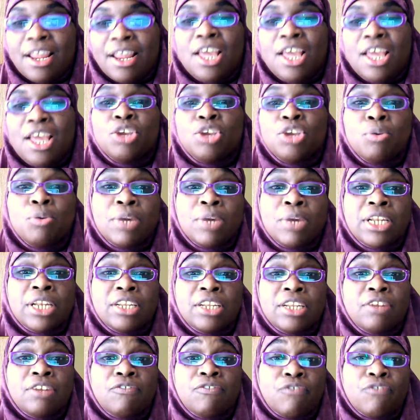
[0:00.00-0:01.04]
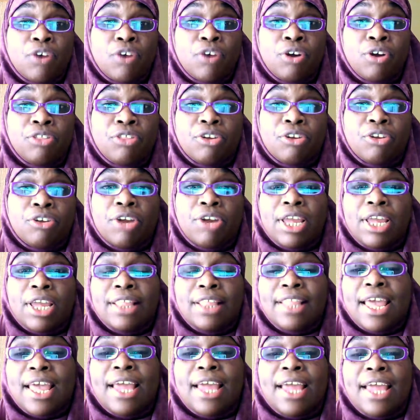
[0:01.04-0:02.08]
you went a little further
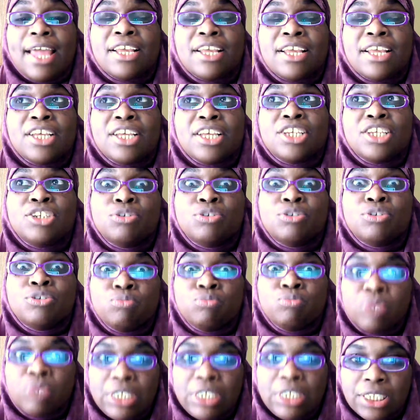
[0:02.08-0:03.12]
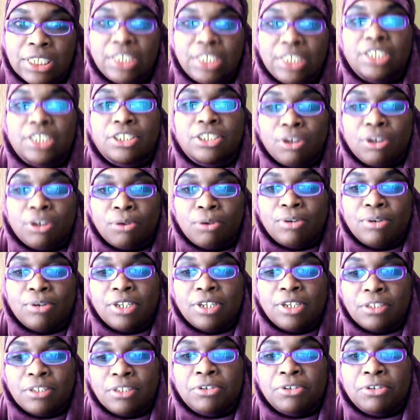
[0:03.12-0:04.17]
in that you really showed
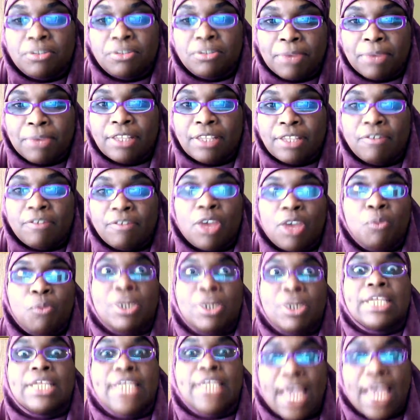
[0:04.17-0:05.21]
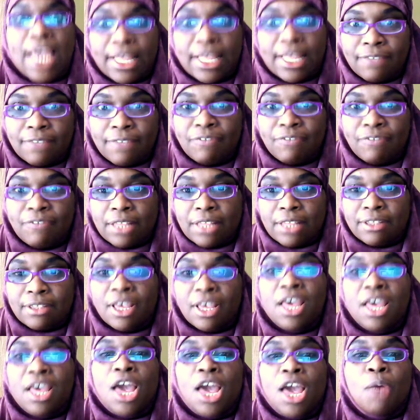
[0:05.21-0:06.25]
his perspective and what he had to face
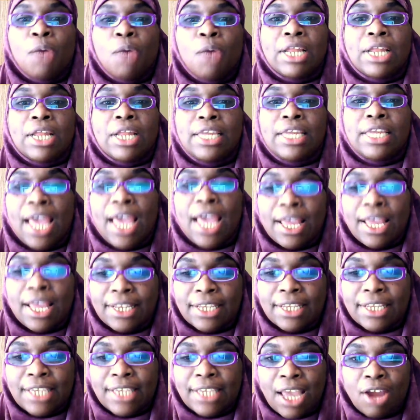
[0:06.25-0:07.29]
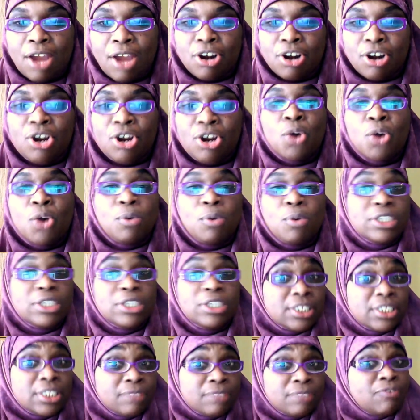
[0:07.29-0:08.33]
and what he had to encounter, which
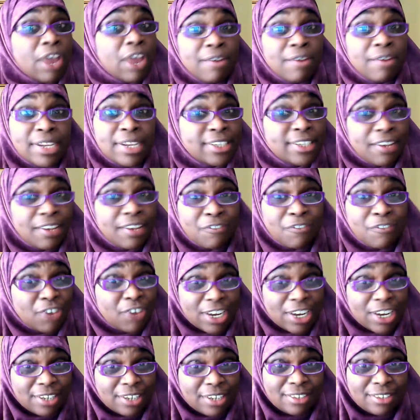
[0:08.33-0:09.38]
is very different